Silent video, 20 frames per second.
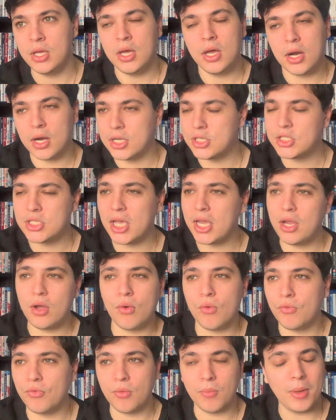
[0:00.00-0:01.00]
I say
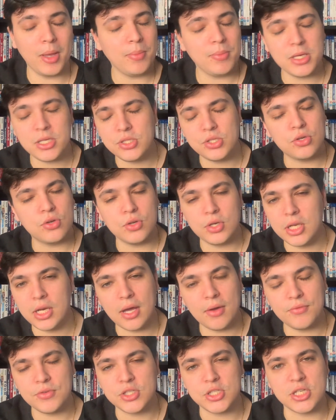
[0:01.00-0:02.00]
awful, maybe he's good in
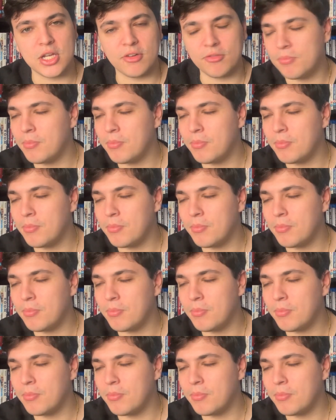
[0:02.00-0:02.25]
other stuff.